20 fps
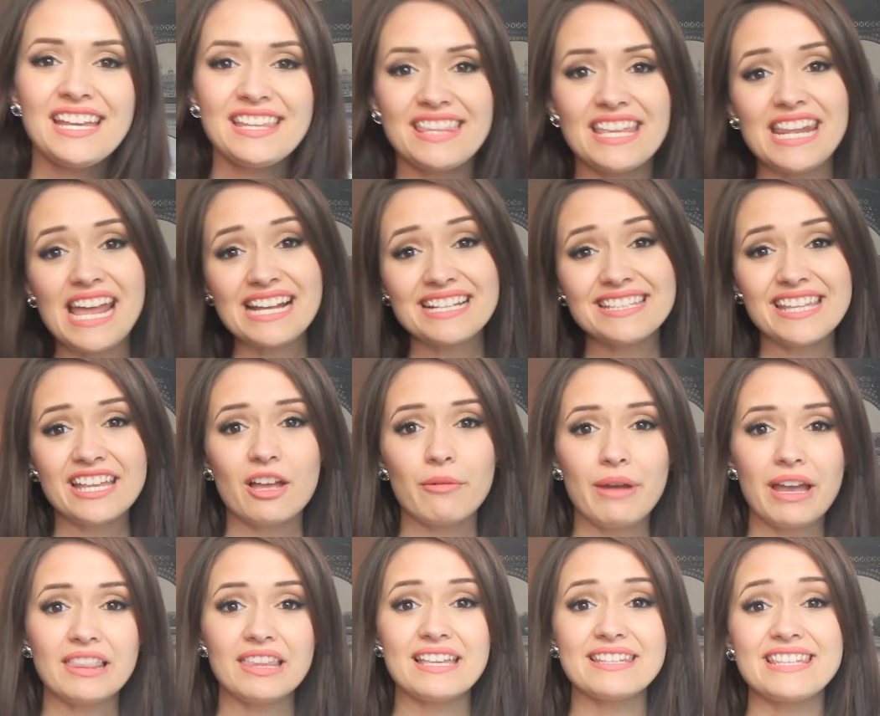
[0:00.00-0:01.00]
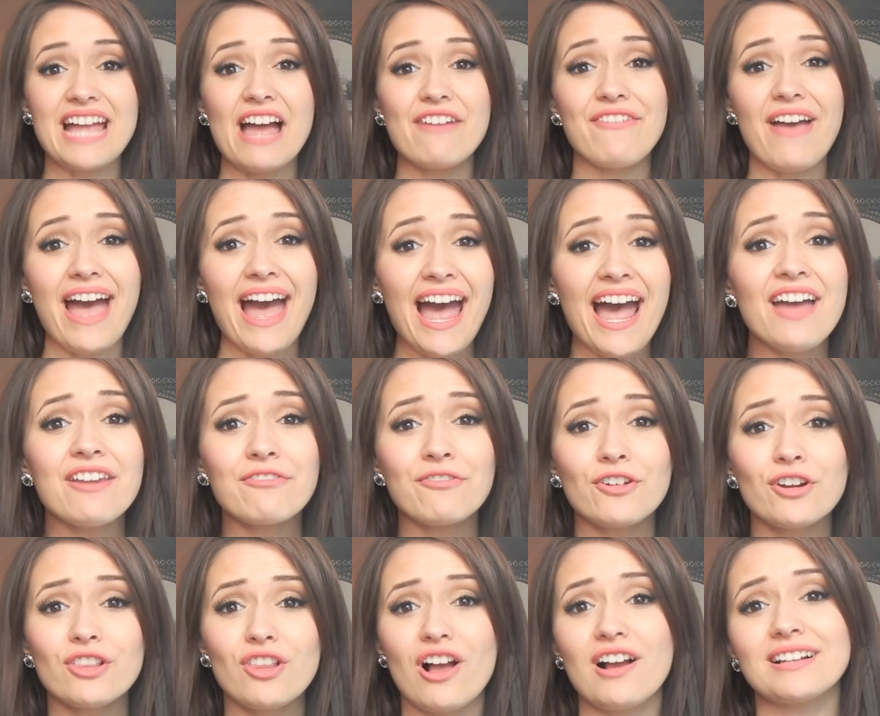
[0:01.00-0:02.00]
The next thing on my list I've had
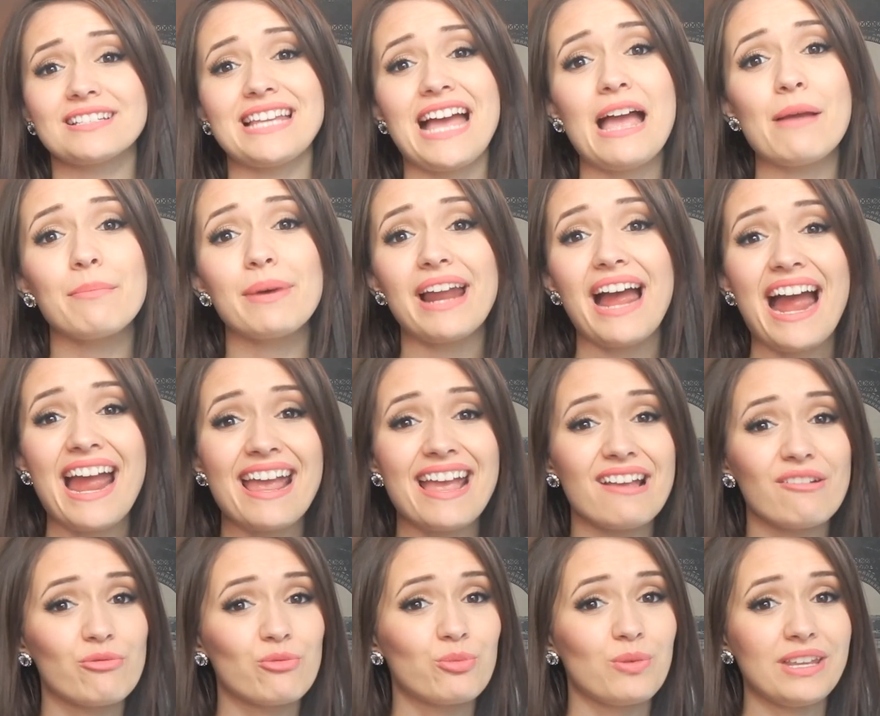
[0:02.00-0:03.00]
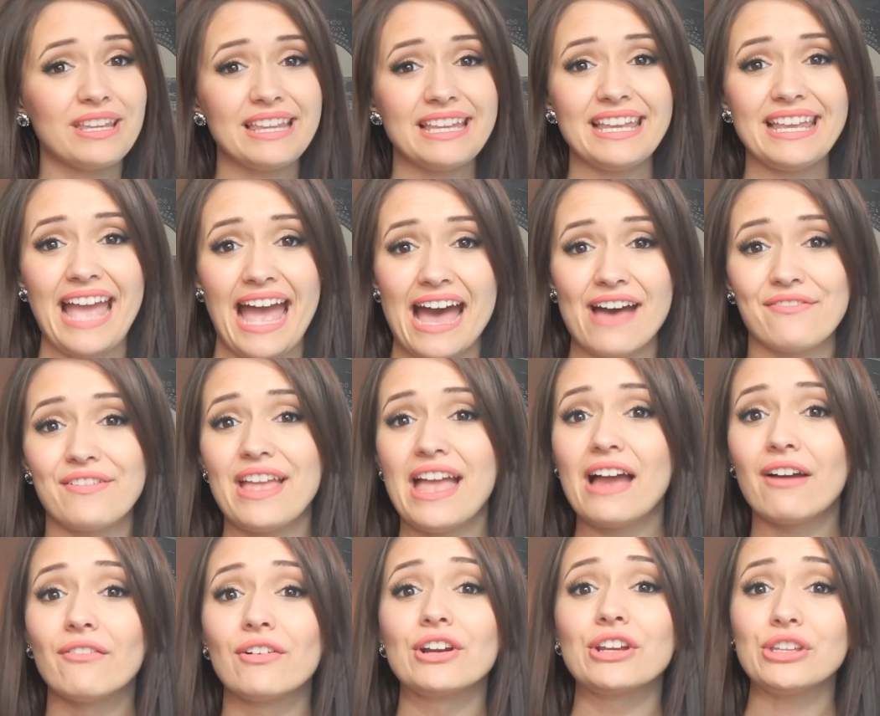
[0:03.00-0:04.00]
for a long time, but I really haven't
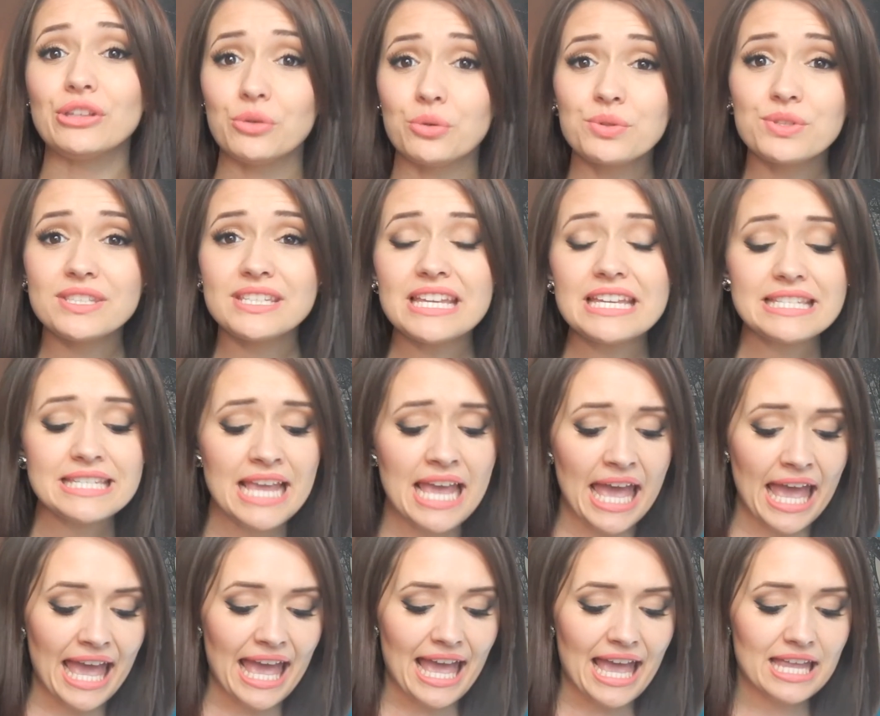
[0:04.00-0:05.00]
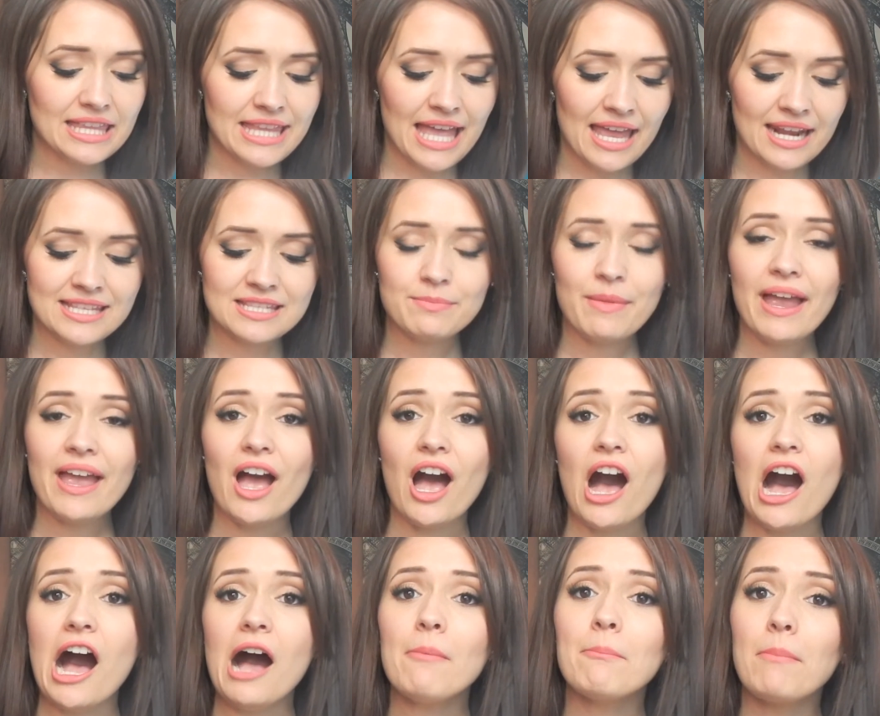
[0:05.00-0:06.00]
ever used it, and that is my
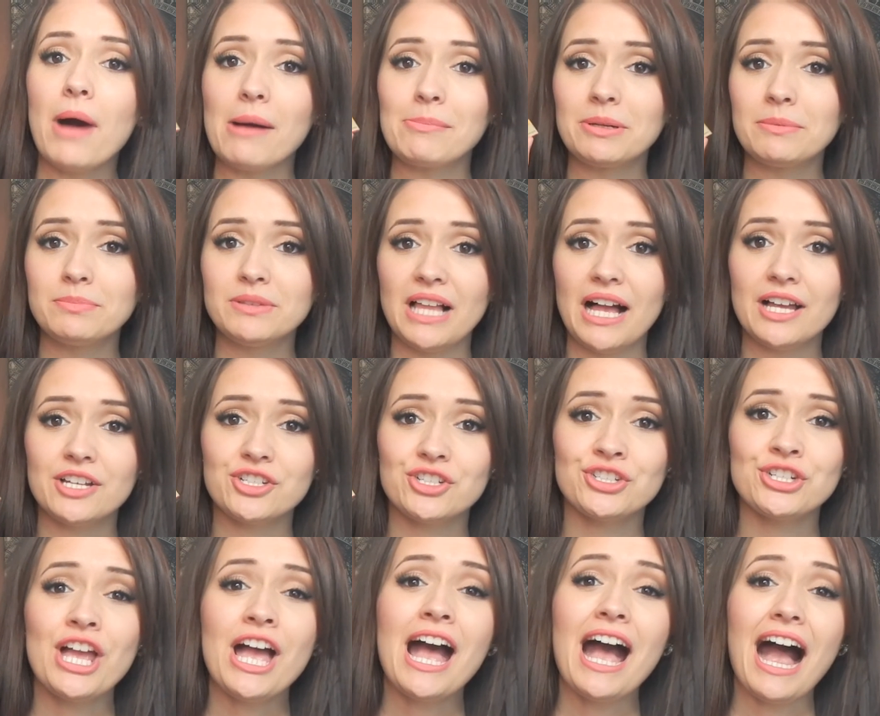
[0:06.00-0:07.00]
Hot Mama blush.